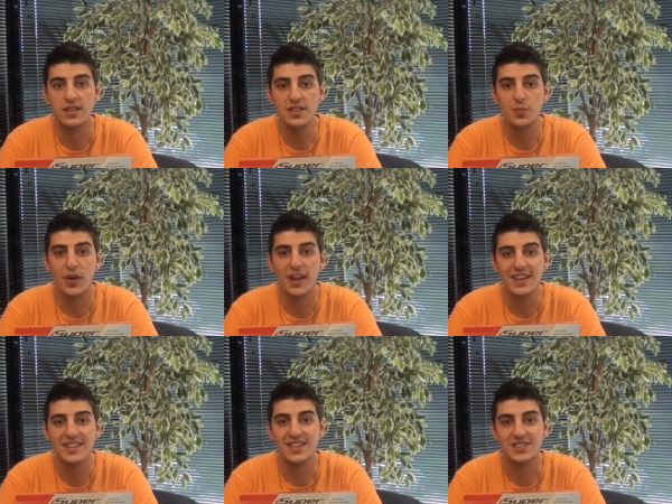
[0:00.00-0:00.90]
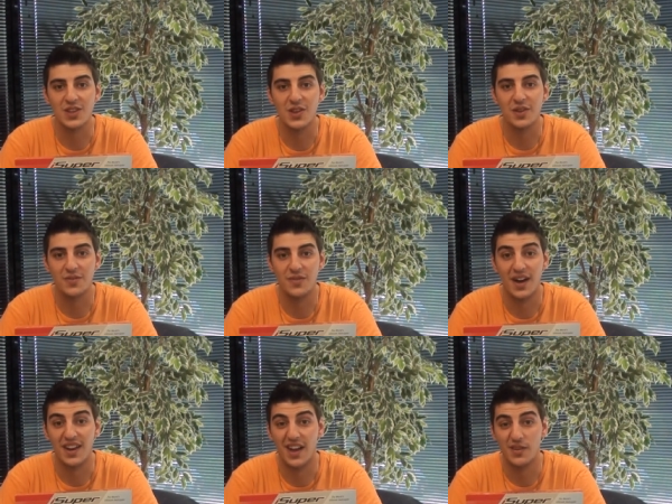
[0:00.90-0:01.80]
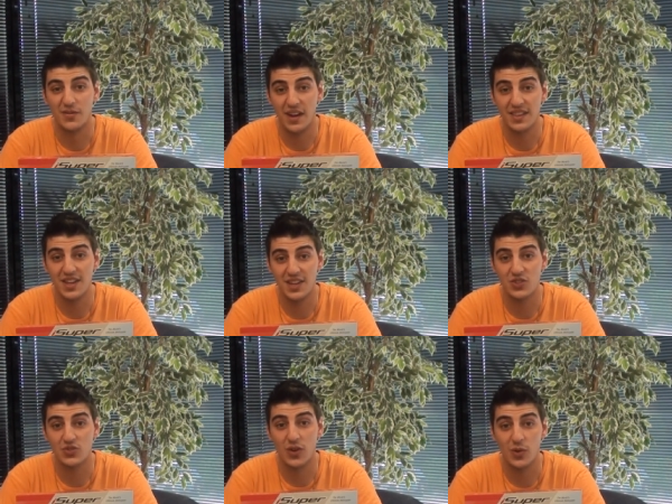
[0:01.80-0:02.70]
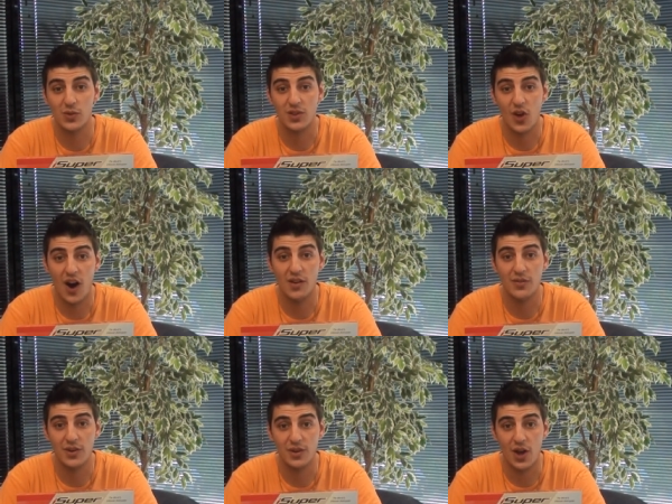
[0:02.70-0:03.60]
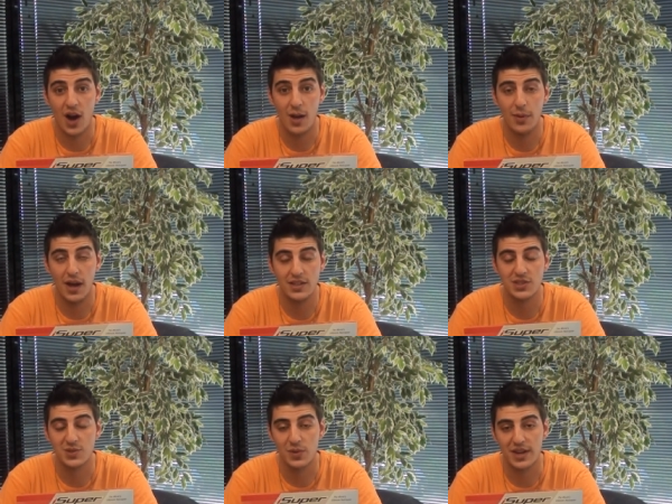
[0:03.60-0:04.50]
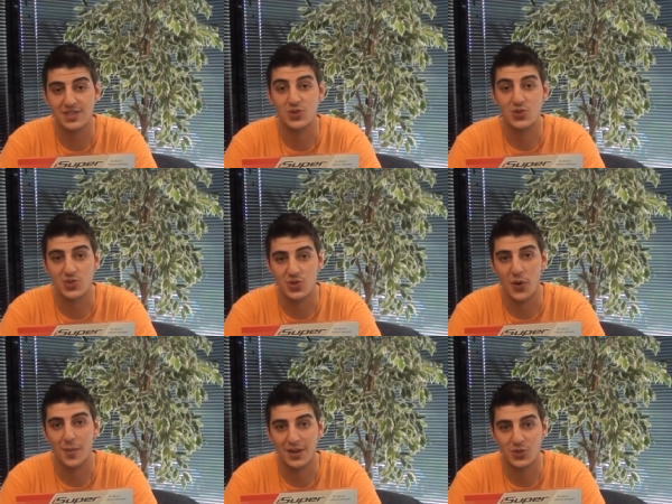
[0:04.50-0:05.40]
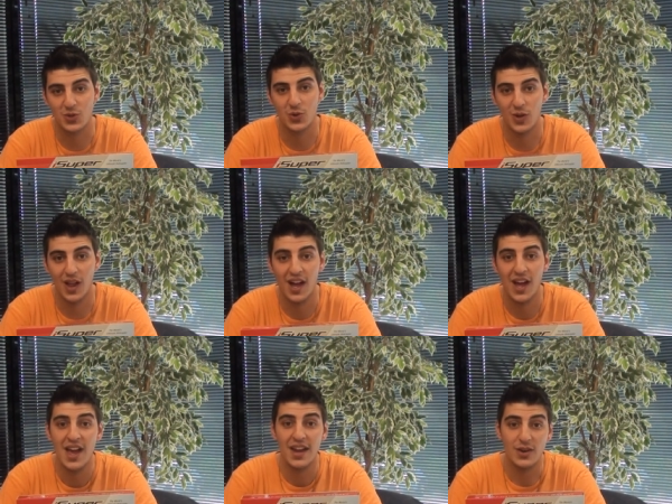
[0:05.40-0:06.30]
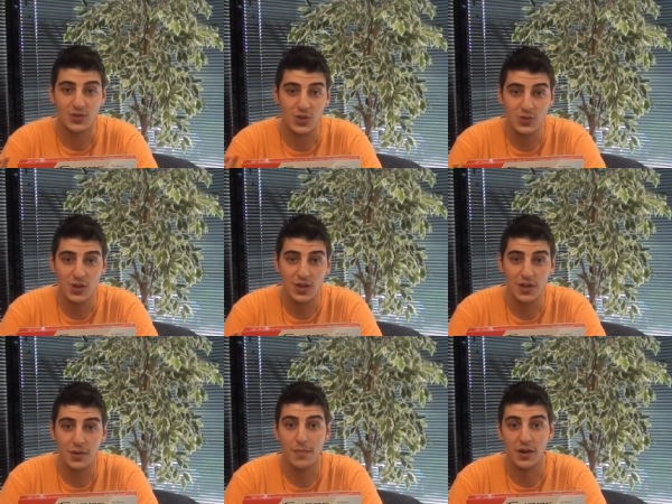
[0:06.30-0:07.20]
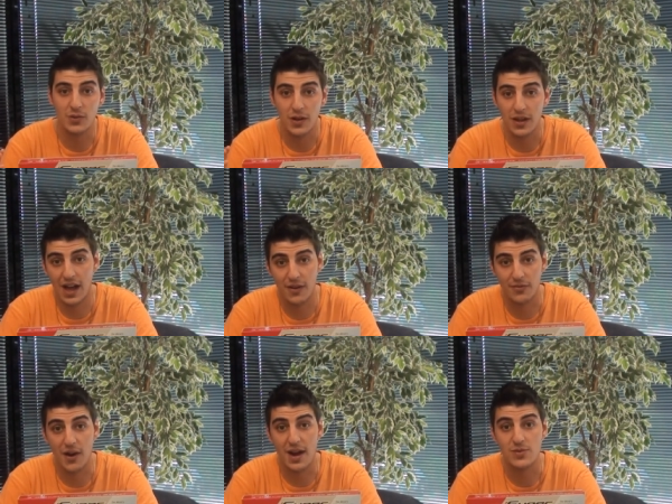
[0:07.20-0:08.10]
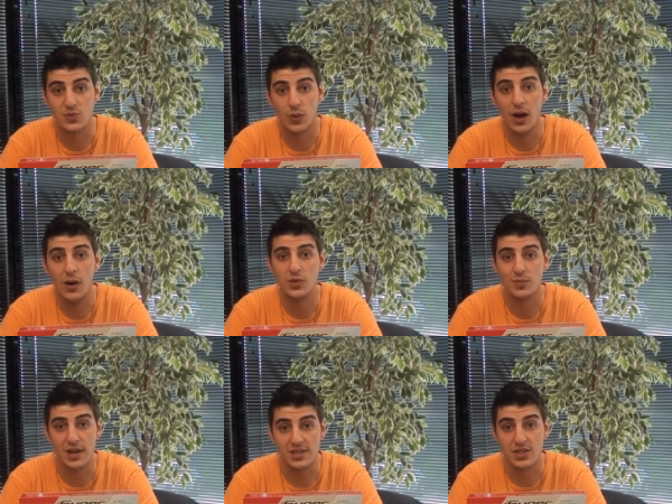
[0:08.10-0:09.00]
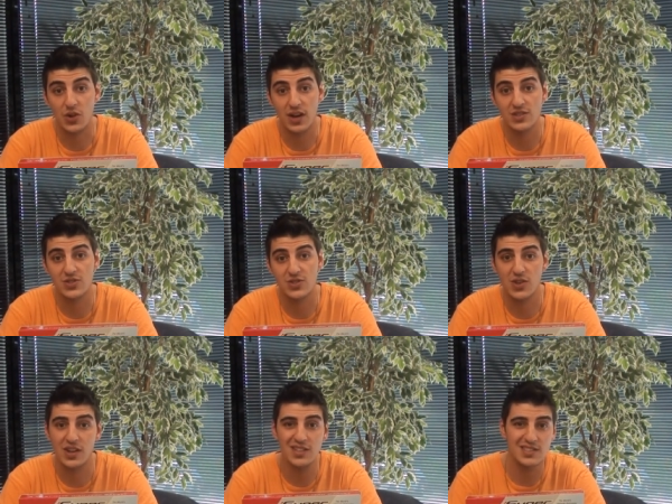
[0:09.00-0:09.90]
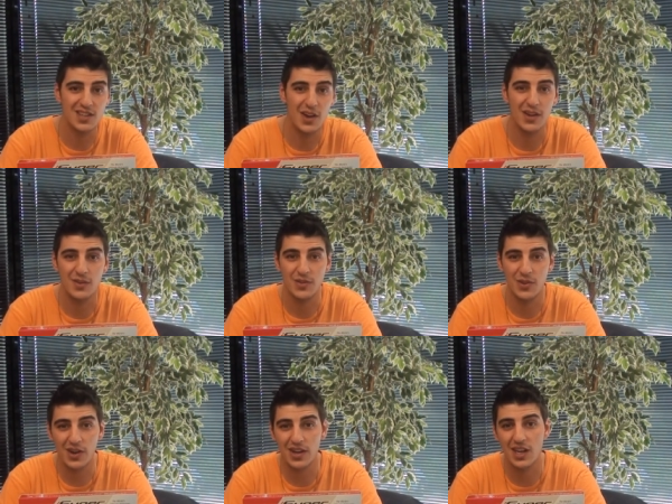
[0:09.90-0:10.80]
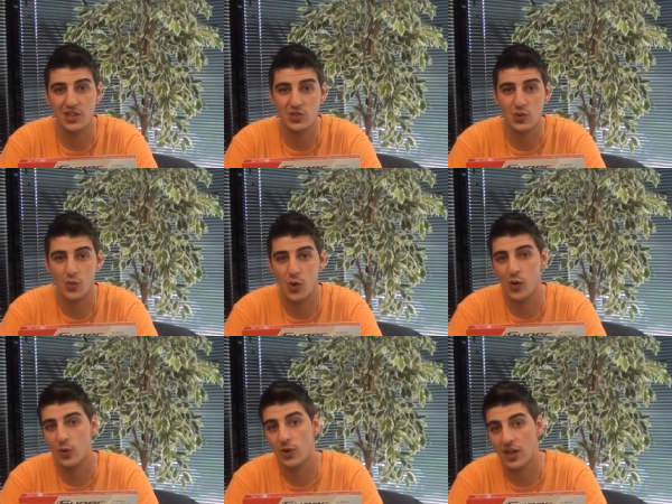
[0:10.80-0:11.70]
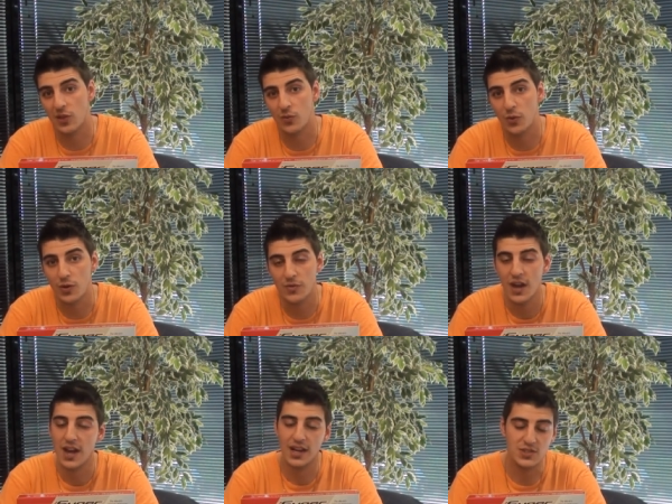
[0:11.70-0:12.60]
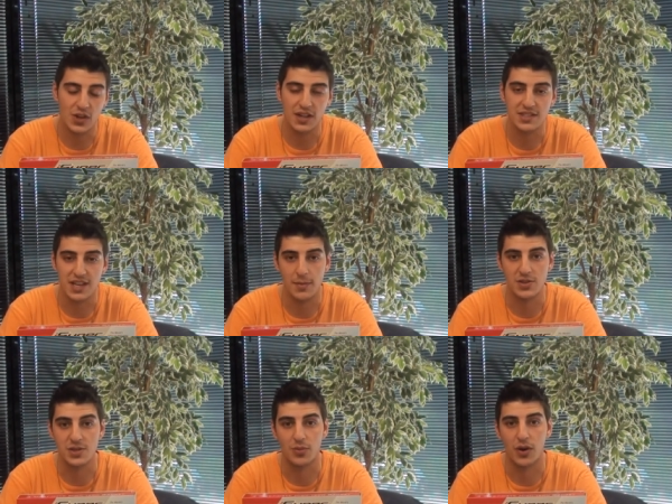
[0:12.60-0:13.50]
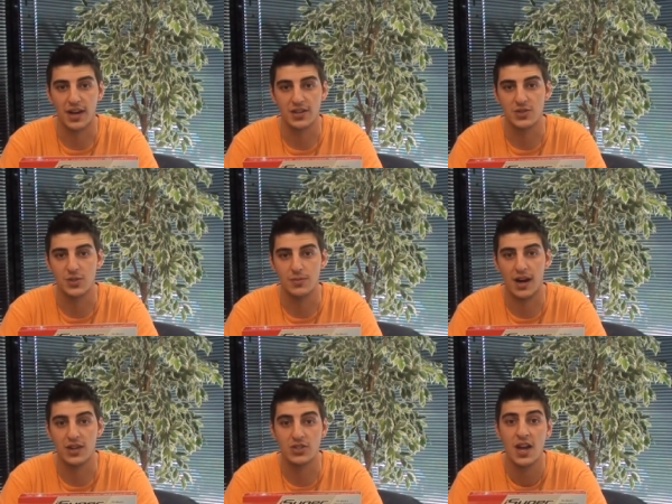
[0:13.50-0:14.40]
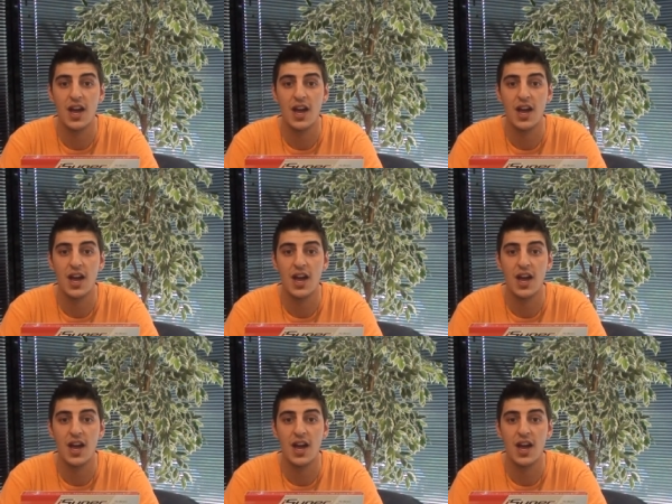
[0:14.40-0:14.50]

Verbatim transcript: this product is a lot of fun, and the fact that you control it with your iPhone or your iPad just makes it so much cooler. Now it's also got a metal frame as well, which makes it nice and sturdy, so if you knock it against a wall or hit the roof, it's not going to damage the product too much.